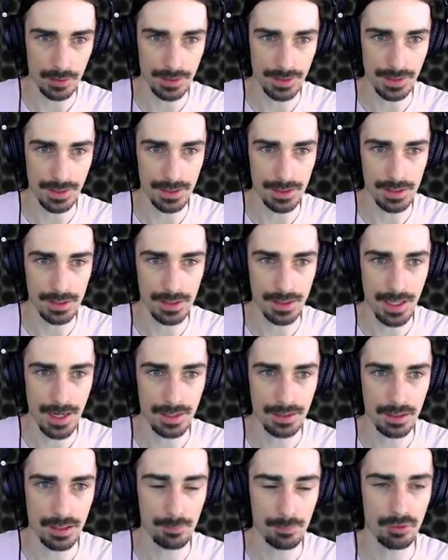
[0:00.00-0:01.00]
out the
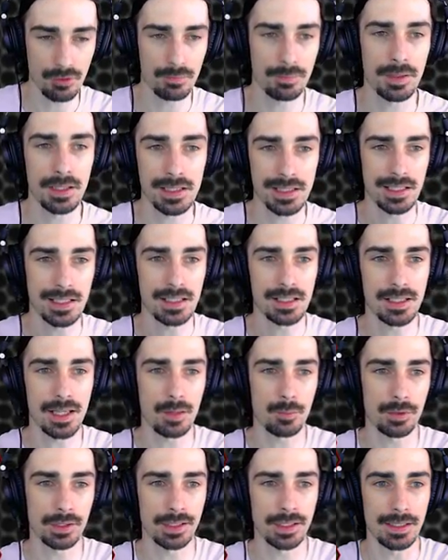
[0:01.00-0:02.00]
exact number of pistons
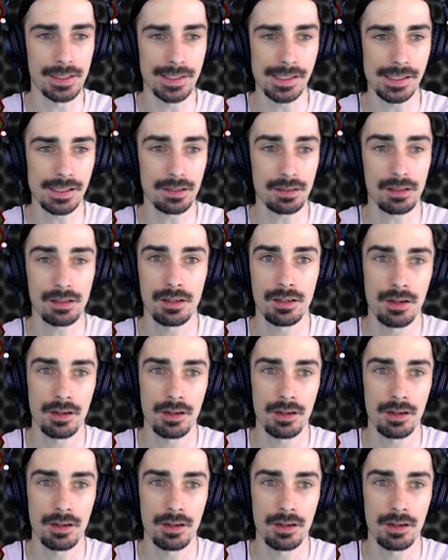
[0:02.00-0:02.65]
that we're gonna need.